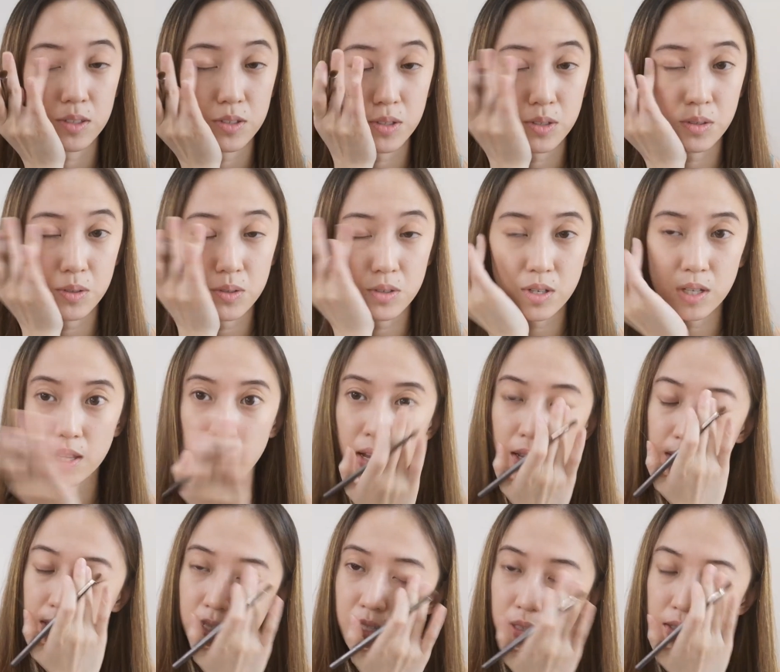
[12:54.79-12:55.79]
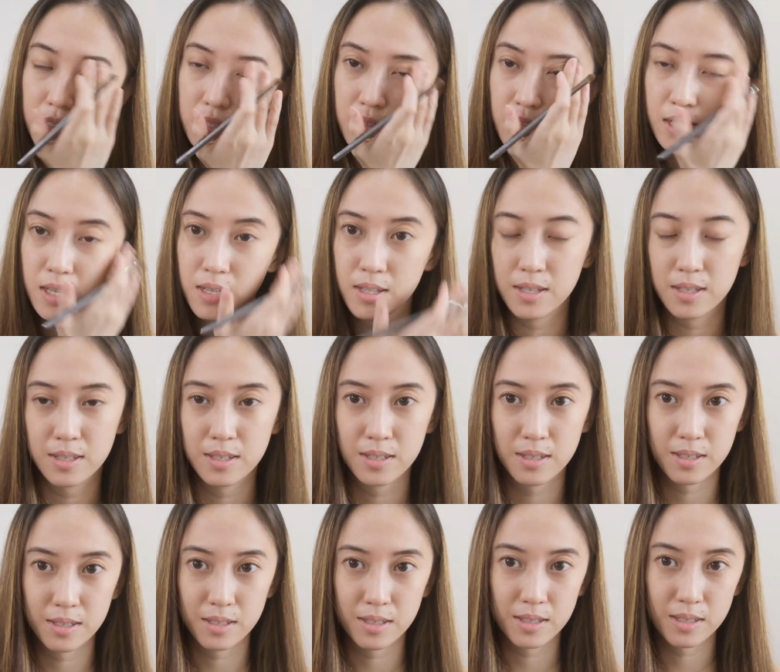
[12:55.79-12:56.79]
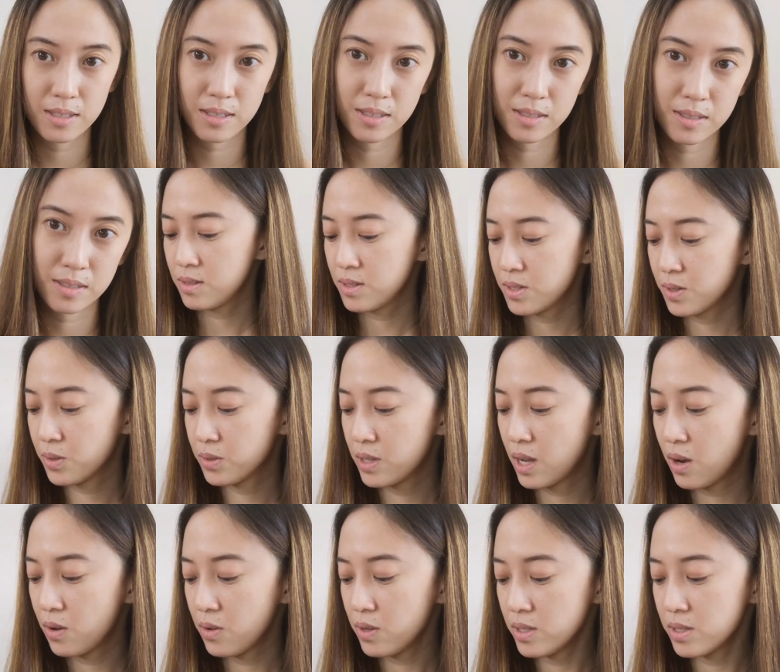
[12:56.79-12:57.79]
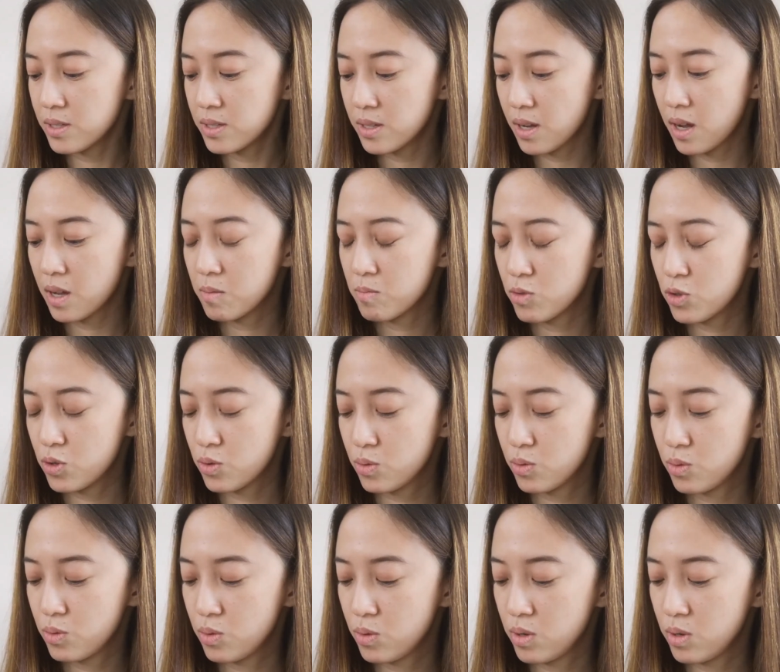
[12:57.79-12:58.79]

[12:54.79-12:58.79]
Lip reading: to neutralize it. And so now it's time to